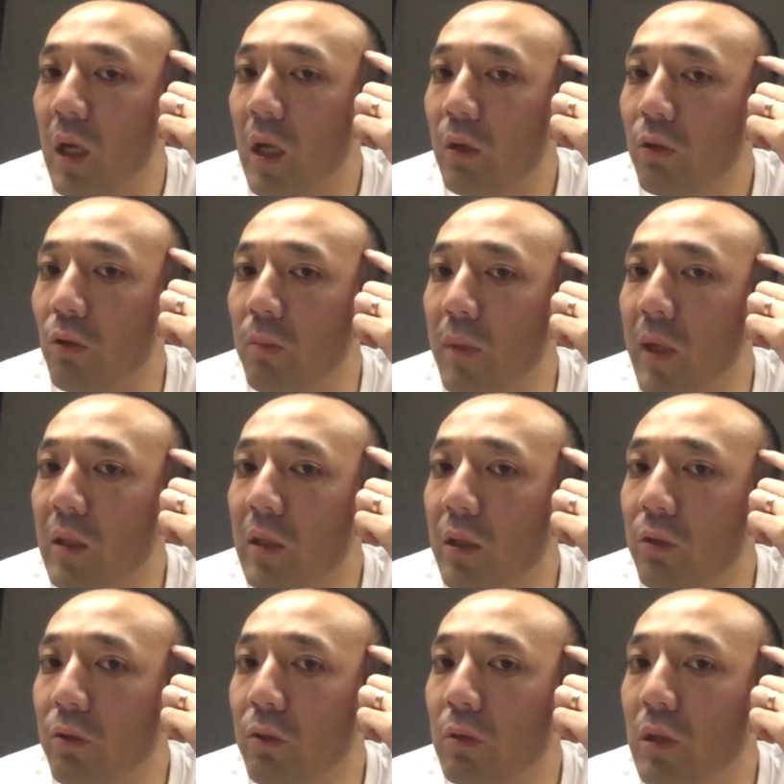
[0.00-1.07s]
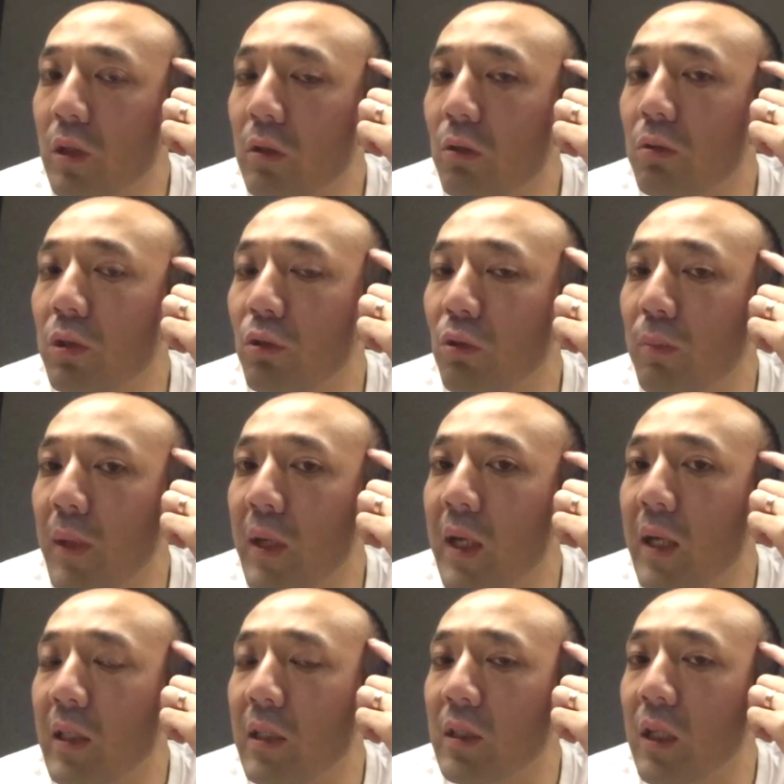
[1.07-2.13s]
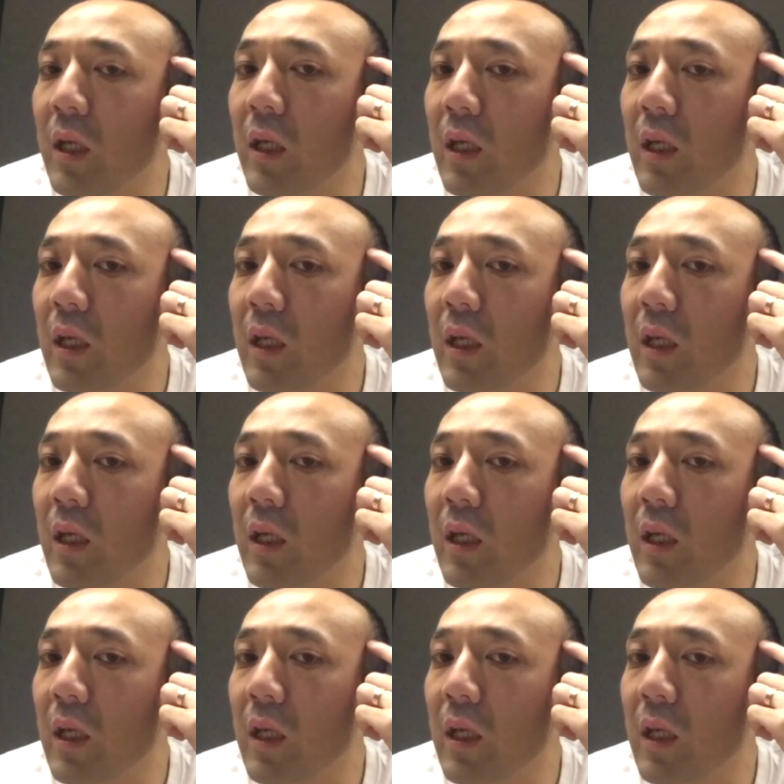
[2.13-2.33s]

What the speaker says: to make the user don't need to pay anything.